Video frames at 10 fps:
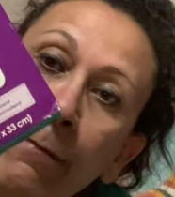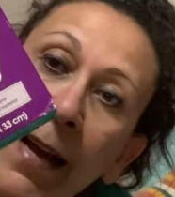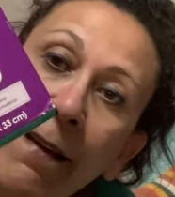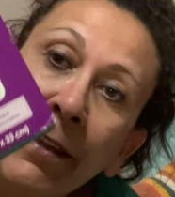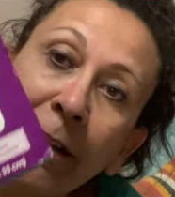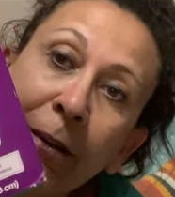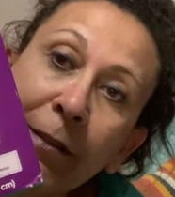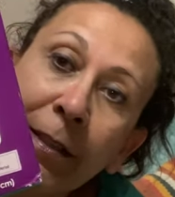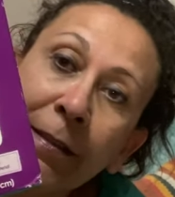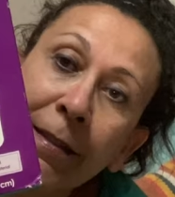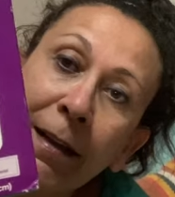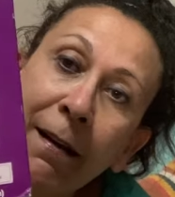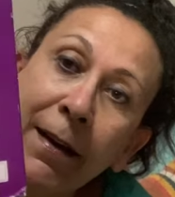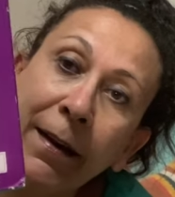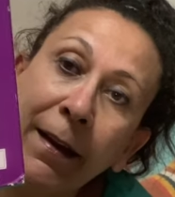mat that goes
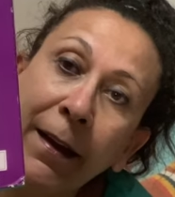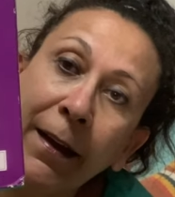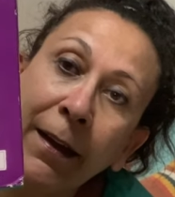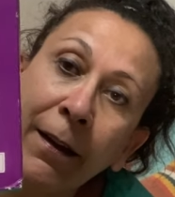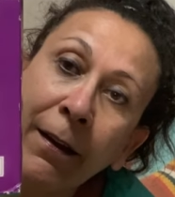inside a